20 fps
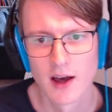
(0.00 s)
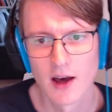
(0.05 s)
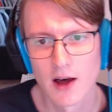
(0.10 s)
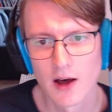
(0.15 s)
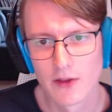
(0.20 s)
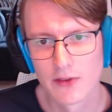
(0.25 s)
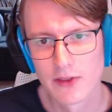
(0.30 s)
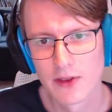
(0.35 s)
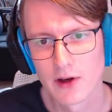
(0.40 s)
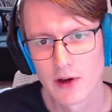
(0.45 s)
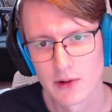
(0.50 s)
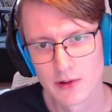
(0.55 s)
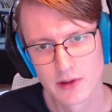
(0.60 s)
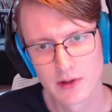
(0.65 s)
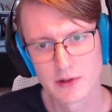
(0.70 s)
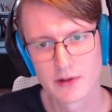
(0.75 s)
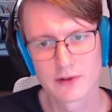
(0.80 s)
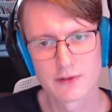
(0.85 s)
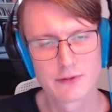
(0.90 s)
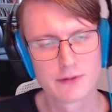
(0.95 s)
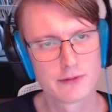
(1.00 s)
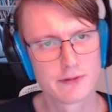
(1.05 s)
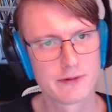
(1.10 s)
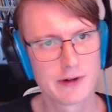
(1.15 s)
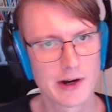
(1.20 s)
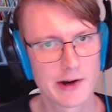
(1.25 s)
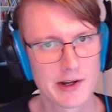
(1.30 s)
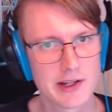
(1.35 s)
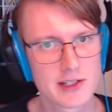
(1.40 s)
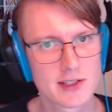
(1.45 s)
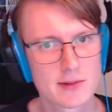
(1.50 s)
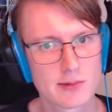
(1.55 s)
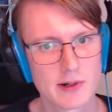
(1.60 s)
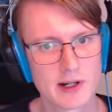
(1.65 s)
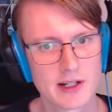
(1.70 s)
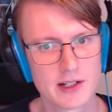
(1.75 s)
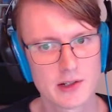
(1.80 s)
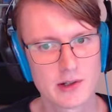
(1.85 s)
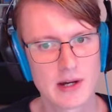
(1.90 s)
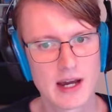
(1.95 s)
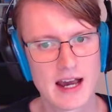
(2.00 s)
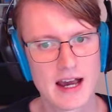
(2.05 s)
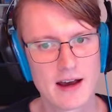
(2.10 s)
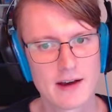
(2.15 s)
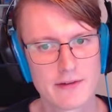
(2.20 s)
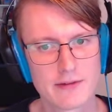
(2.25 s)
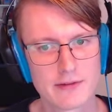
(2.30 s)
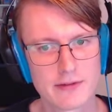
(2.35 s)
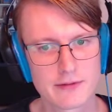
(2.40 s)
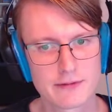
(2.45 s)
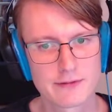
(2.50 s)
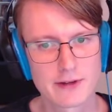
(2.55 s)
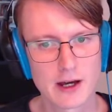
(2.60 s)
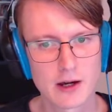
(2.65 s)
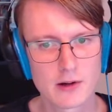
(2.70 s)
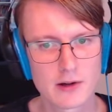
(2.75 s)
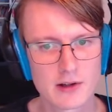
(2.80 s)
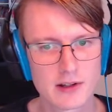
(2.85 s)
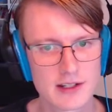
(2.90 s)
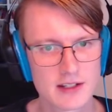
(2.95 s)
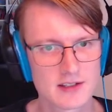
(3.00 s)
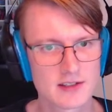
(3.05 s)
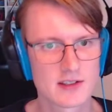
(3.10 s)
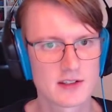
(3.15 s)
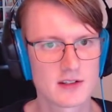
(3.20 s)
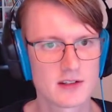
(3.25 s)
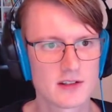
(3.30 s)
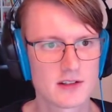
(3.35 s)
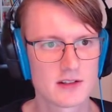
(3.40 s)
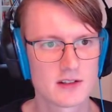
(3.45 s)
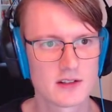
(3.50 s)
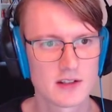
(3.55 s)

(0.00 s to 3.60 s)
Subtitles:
although the variants where you have Falcon as a